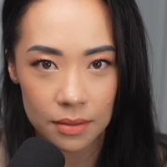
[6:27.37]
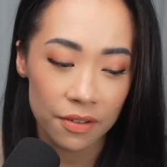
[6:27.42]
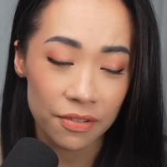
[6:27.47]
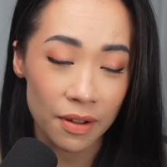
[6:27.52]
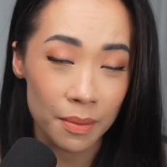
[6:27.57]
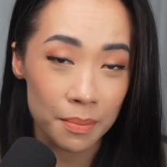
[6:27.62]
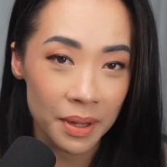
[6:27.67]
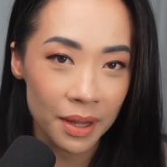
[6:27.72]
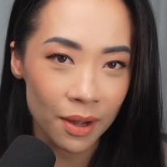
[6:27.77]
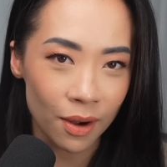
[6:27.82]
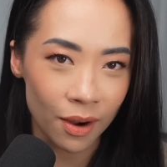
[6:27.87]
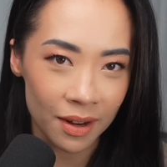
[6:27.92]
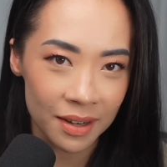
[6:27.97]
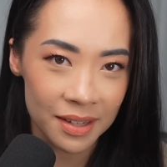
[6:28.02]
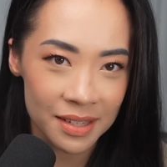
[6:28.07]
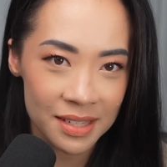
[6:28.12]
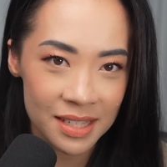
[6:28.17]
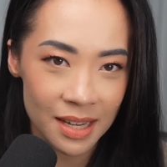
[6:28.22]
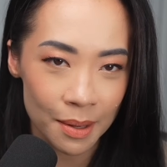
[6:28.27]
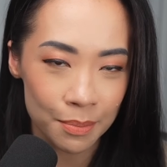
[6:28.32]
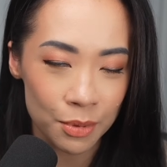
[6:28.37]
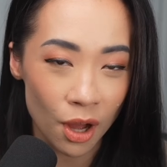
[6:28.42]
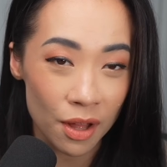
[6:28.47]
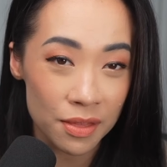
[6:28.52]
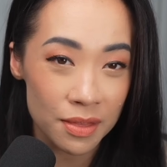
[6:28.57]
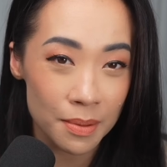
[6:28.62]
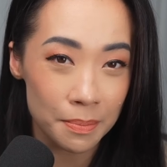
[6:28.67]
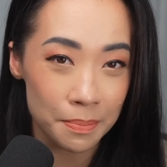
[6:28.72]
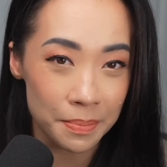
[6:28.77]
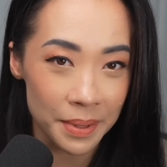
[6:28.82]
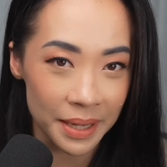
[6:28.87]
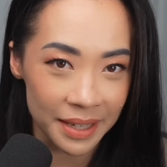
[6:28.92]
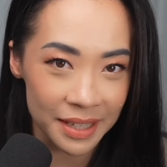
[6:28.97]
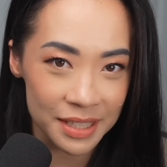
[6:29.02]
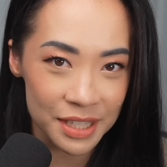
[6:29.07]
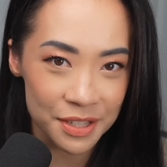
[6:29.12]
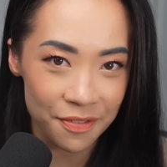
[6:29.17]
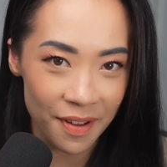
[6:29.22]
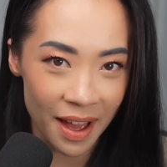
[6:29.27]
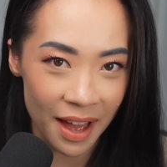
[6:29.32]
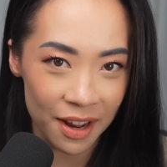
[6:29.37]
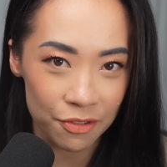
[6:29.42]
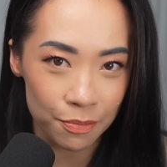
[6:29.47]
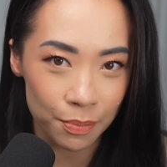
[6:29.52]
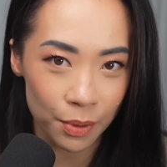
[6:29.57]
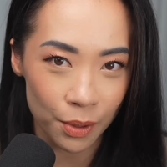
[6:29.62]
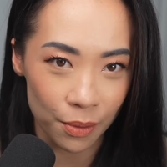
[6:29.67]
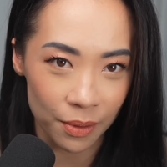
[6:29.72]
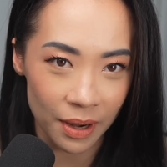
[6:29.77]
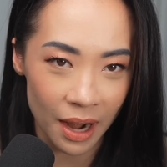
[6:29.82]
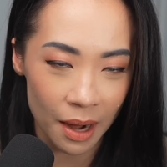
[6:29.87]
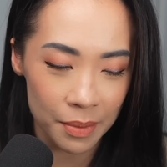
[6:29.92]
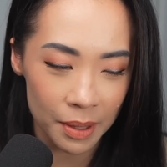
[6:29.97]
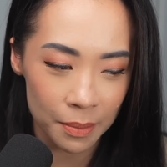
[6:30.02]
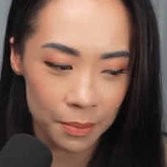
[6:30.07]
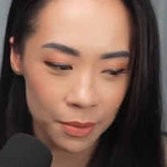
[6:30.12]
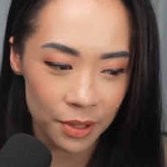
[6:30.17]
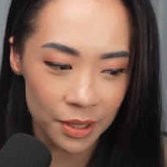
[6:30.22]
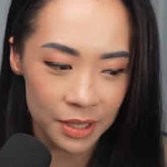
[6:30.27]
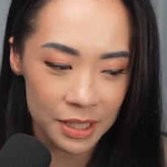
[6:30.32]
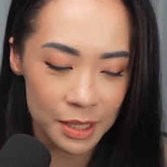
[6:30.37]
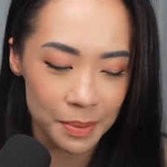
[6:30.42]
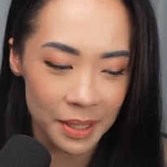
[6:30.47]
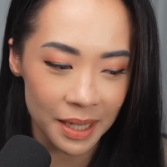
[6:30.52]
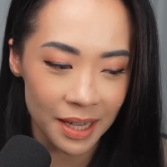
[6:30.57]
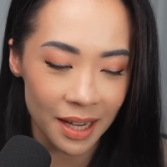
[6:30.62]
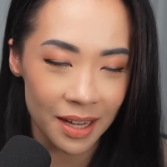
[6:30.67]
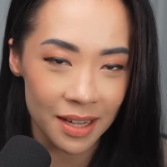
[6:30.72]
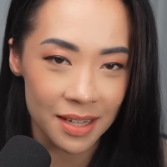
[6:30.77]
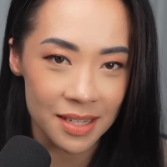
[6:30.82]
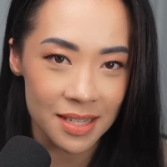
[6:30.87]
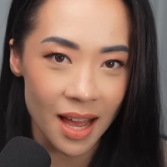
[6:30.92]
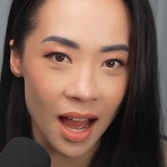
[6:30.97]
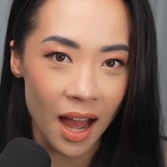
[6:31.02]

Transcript: If I'm being honest, I'm not the biggest fan of programming books because